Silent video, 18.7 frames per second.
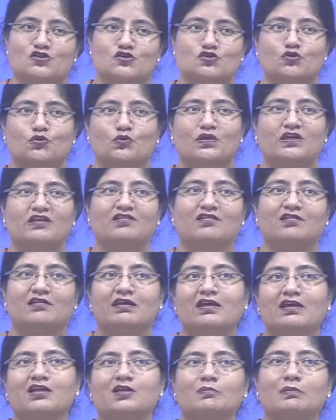So we
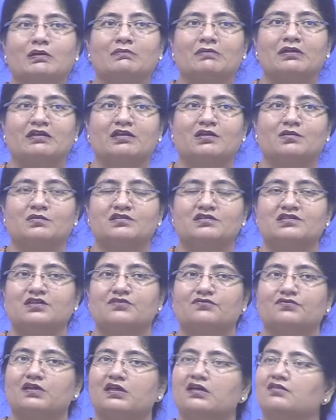create a public image that
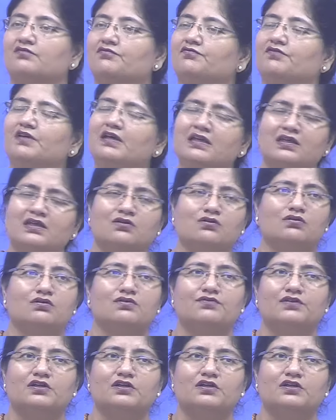we are very good,